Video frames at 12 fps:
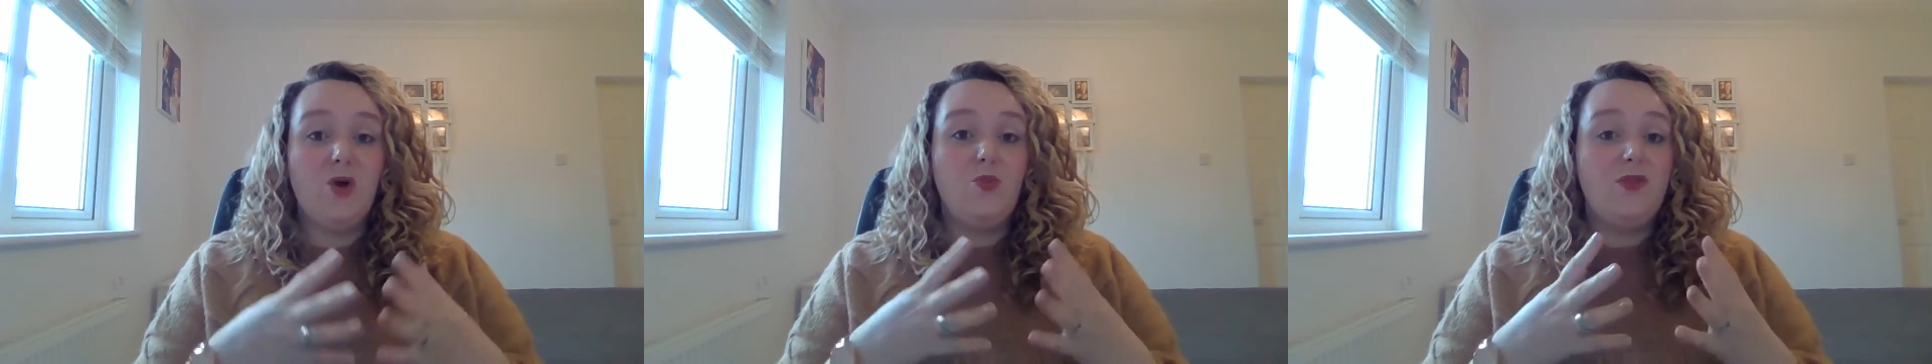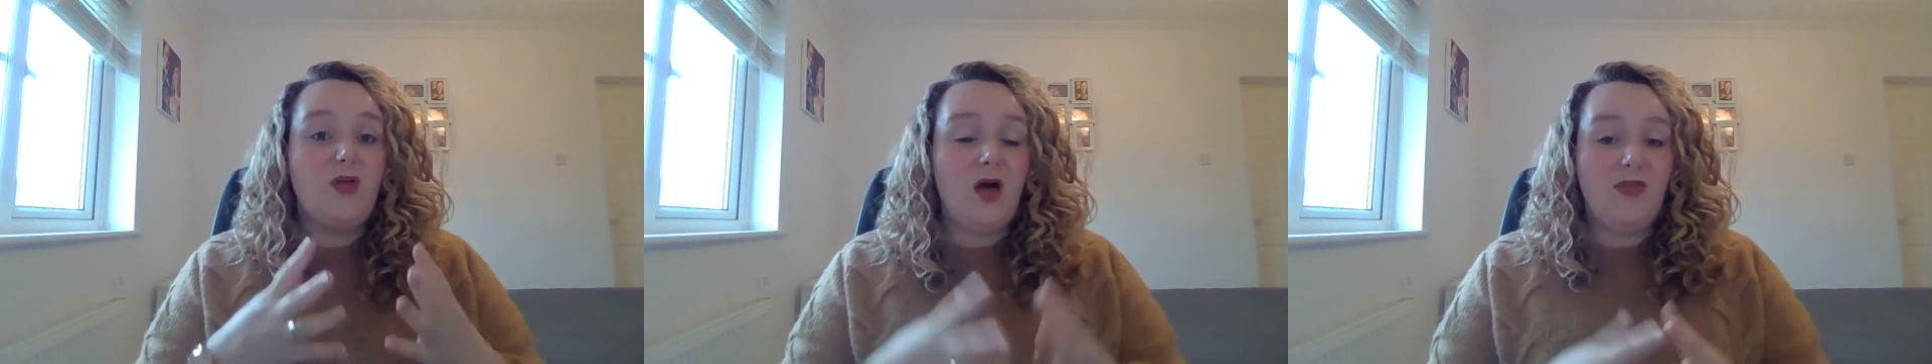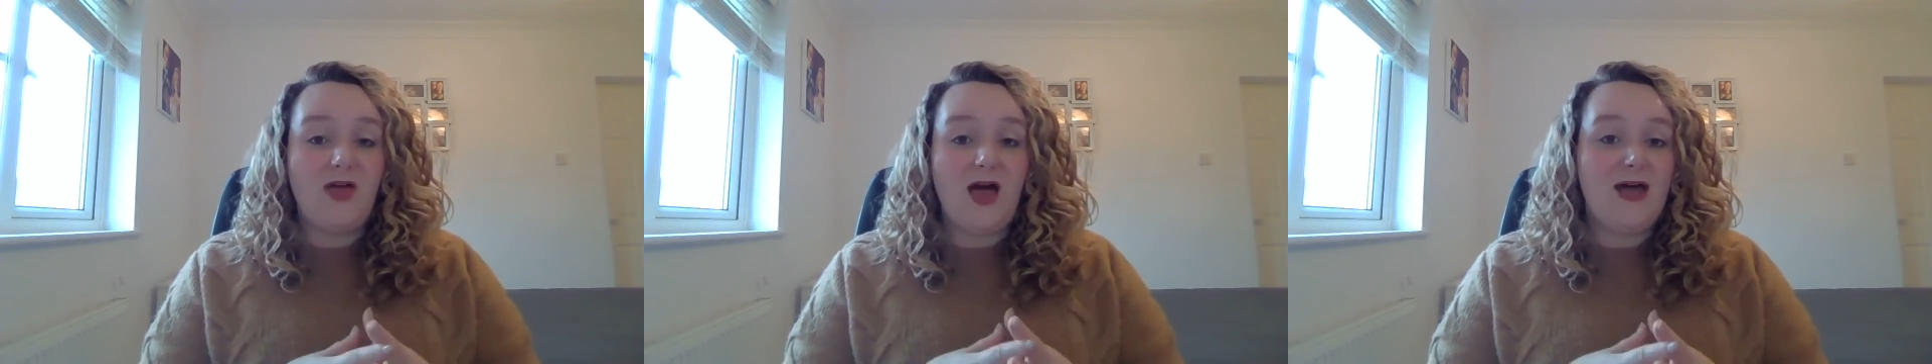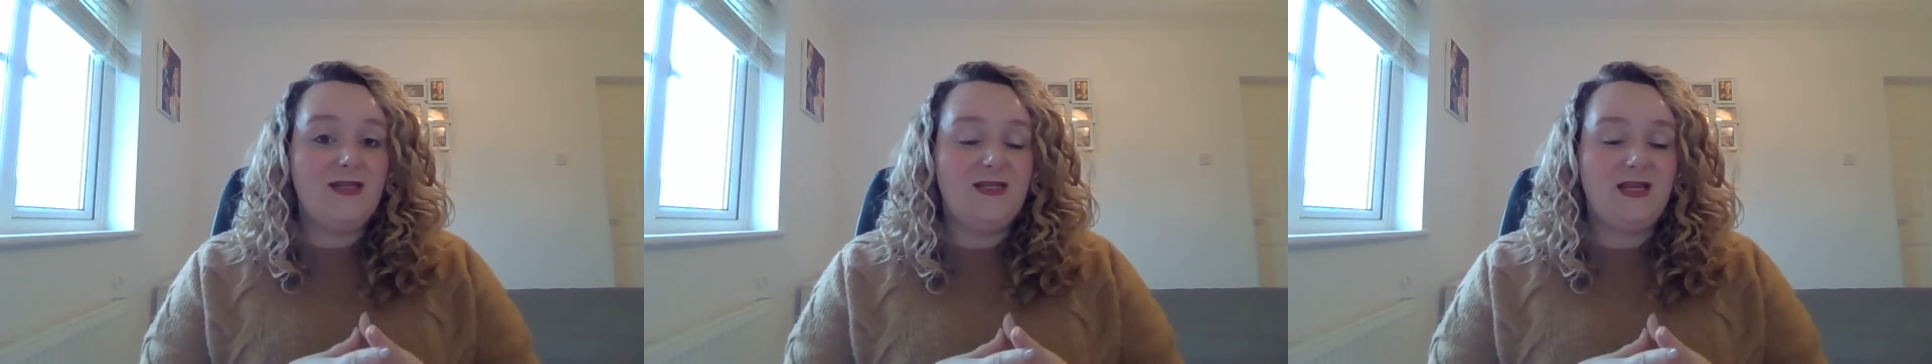with other
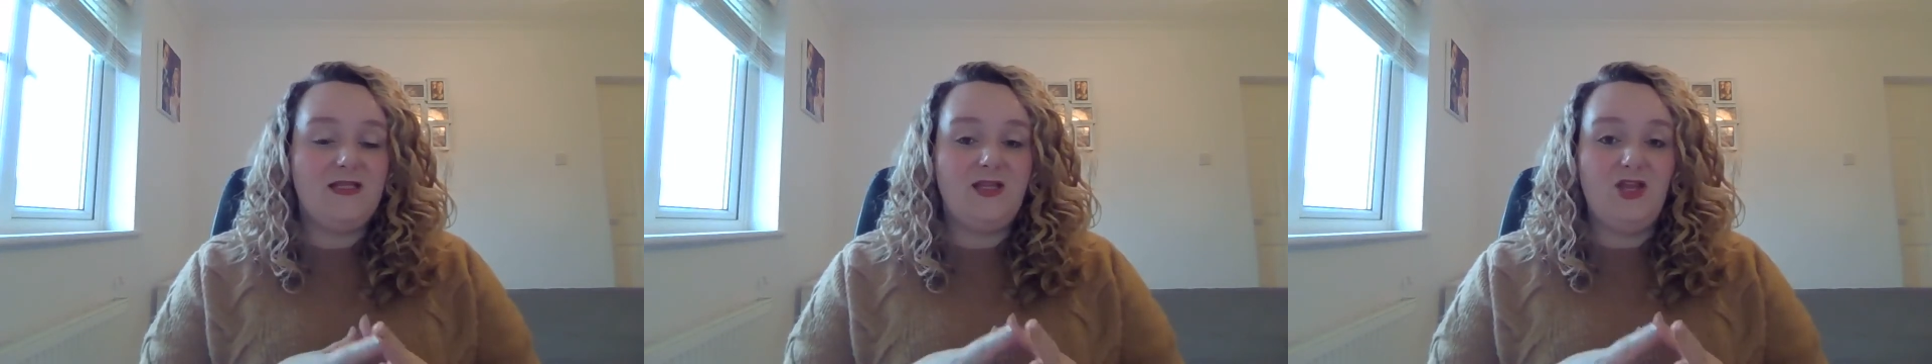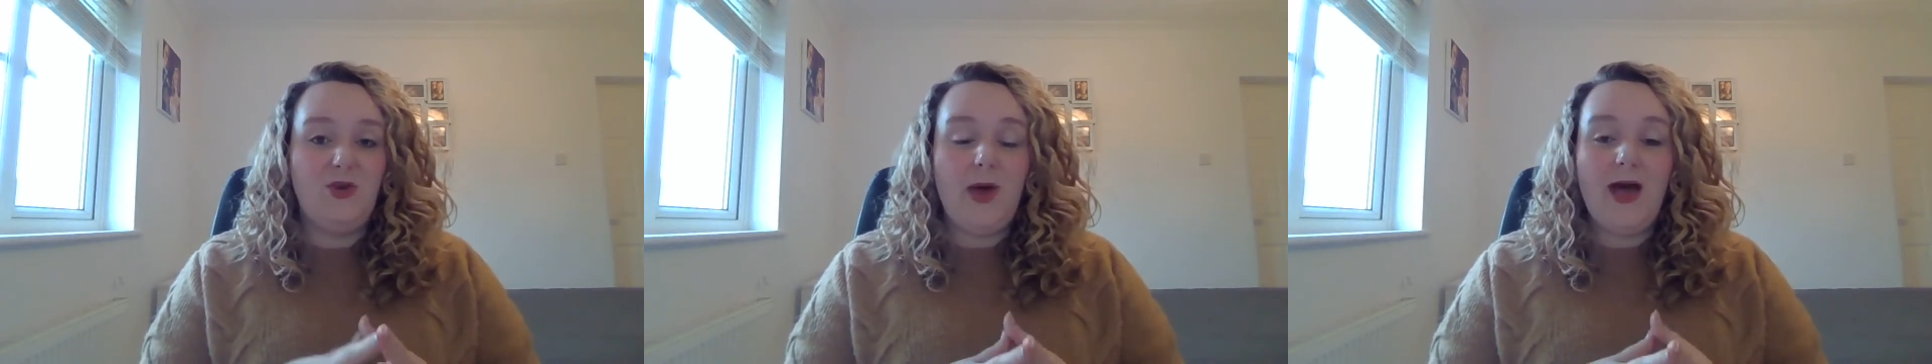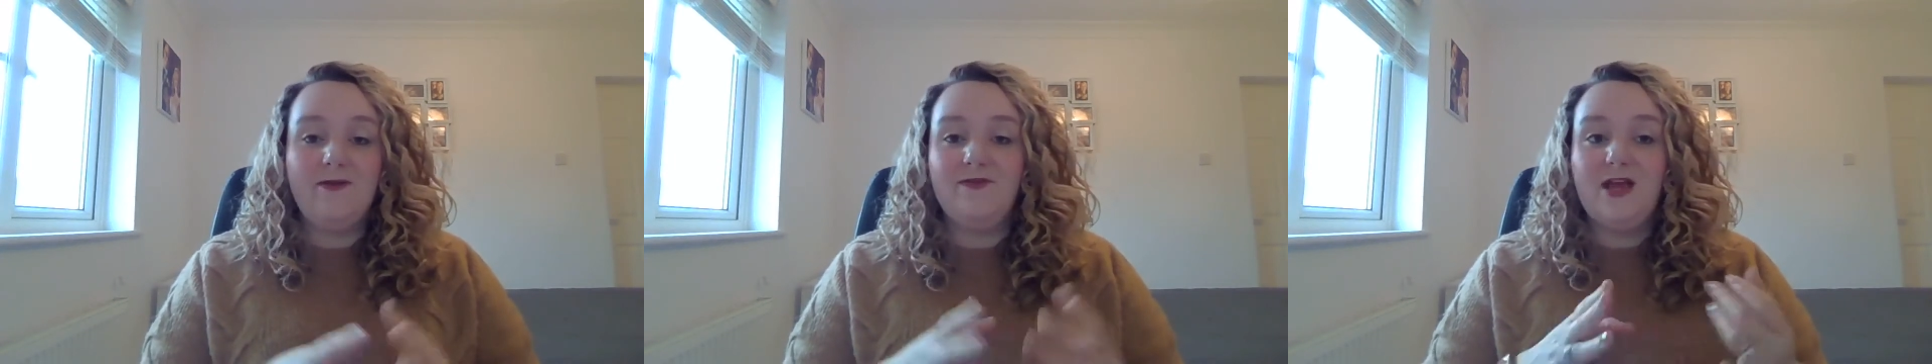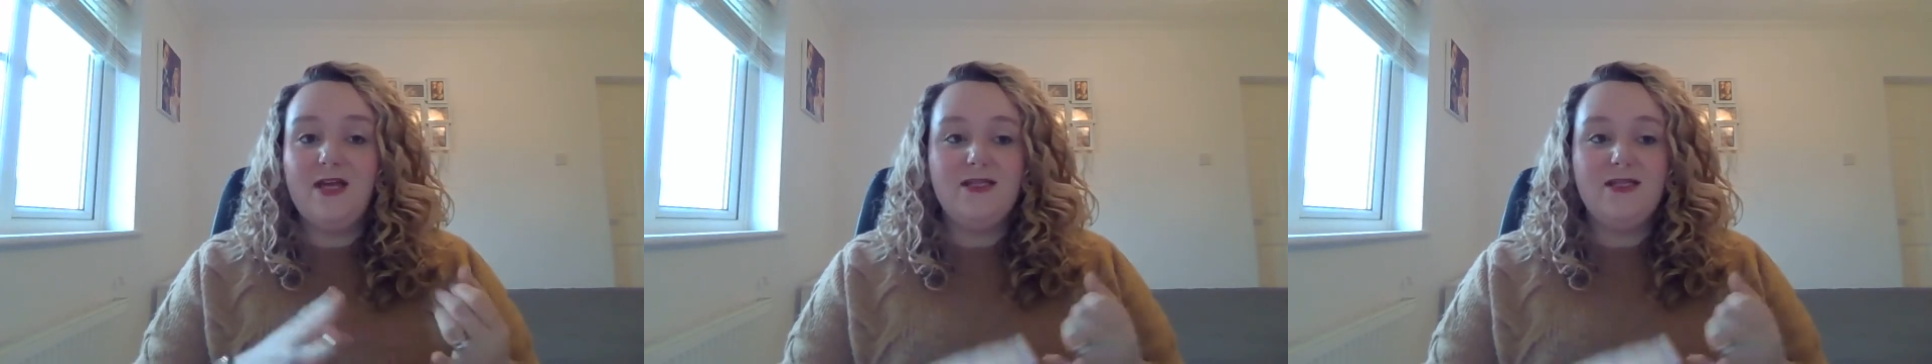assets that you have,